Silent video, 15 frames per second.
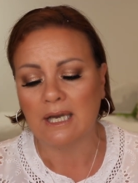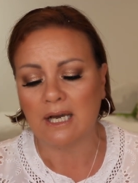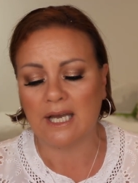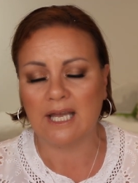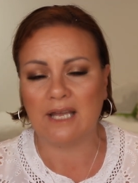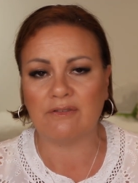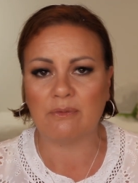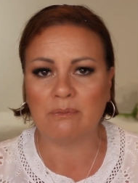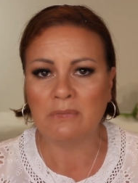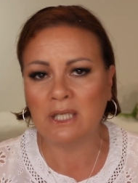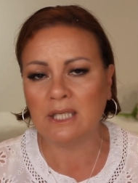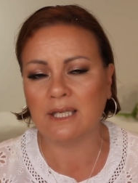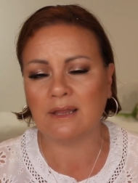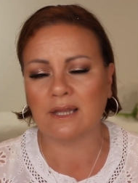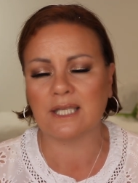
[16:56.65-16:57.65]
I have a
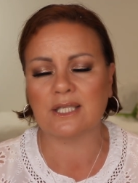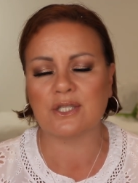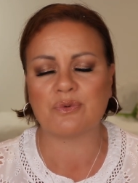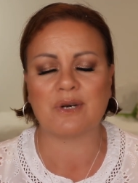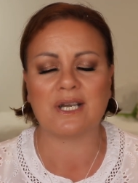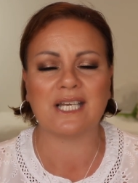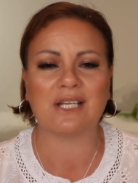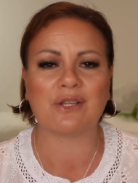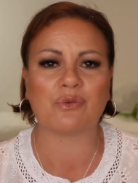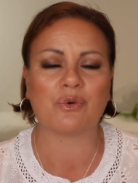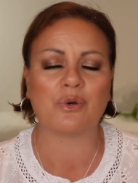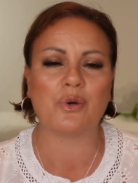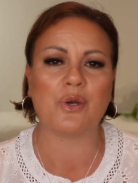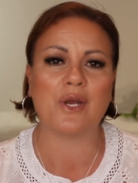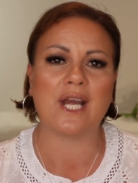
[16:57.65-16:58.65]
million things running
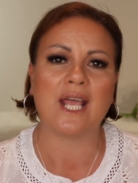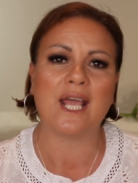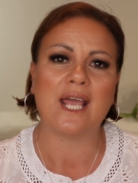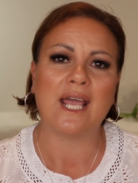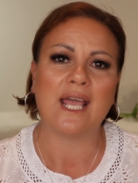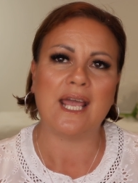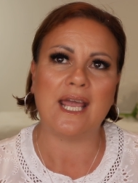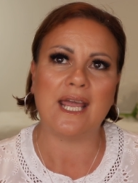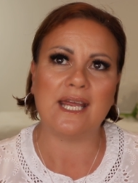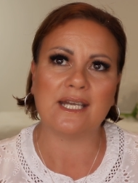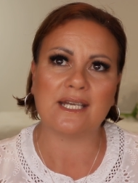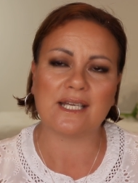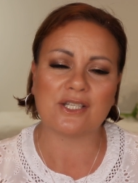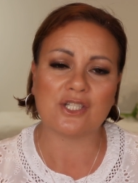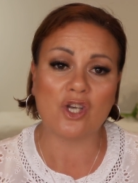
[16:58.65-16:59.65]
through it
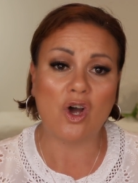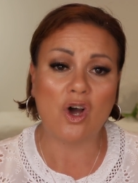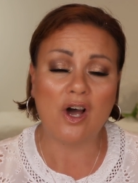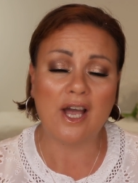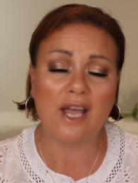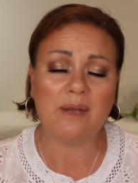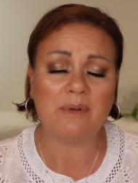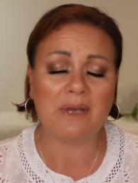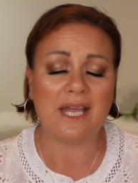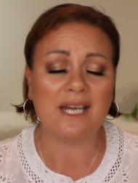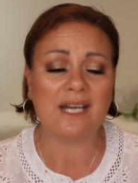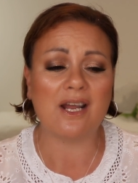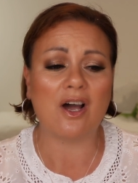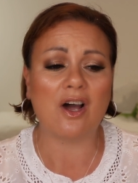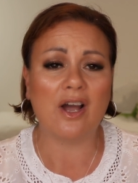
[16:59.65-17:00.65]
at a time,
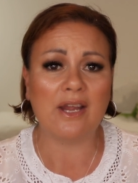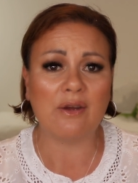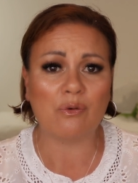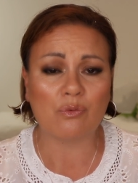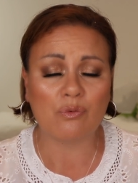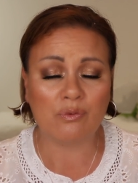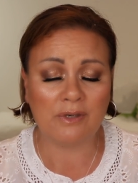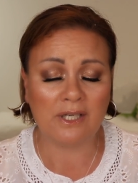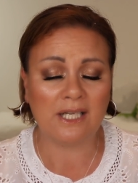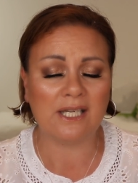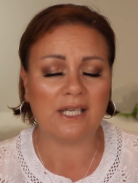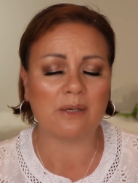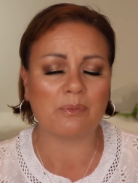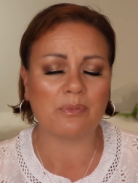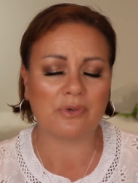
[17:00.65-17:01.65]
and I
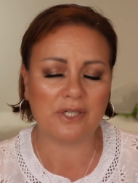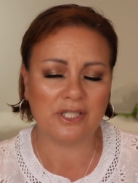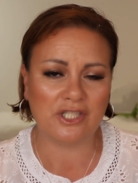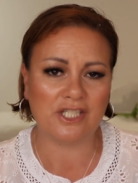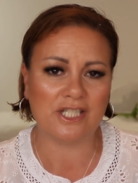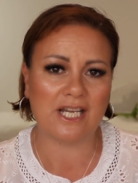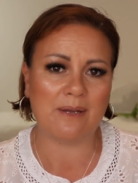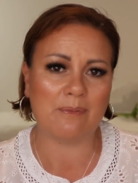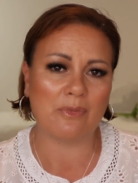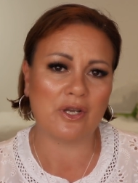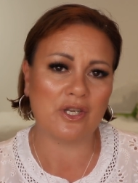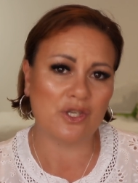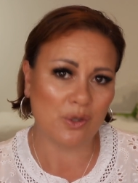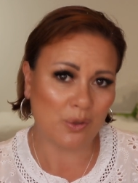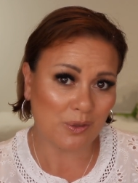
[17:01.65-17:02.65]
really appreciate my
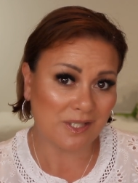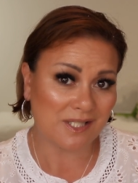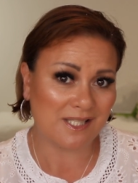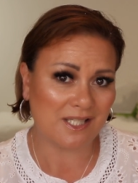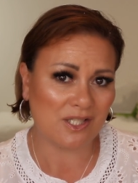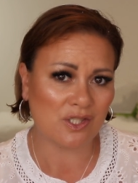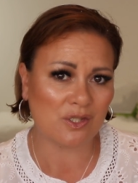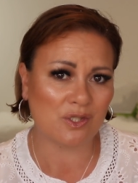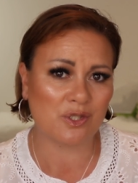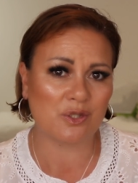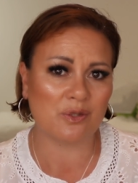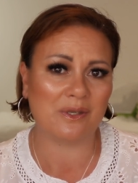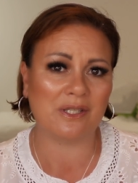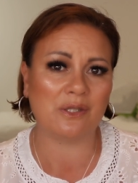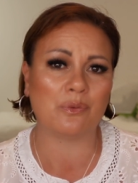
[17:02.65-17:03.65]
yoga sessions
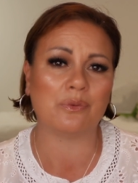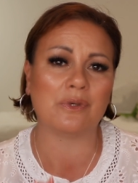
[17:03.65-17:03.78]
during the